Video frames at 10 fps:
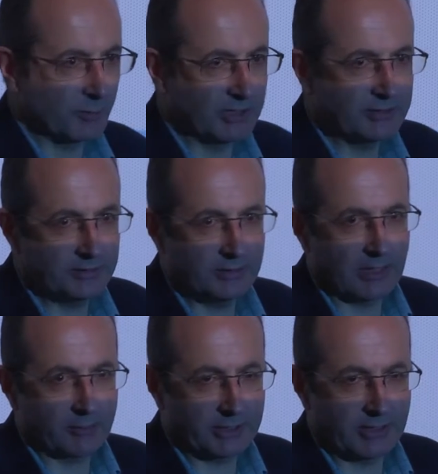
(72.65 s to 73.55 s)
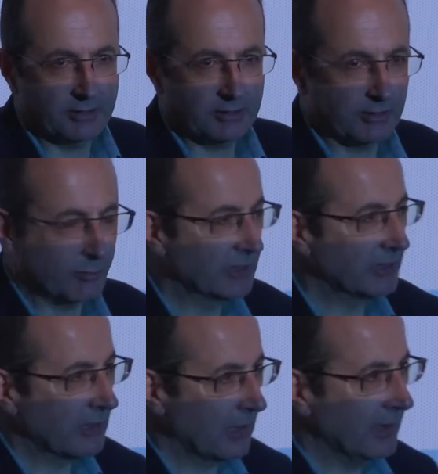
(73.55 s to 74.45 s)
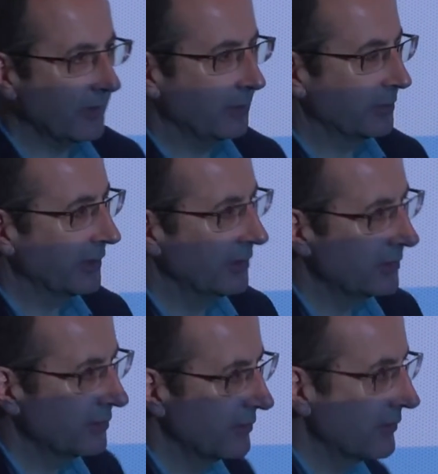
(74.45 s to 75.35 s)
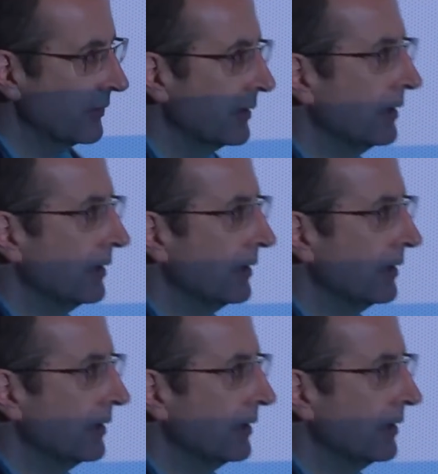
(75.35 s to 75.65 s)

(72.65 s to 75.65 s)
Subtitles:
multi-tier applications, multi-cloud applications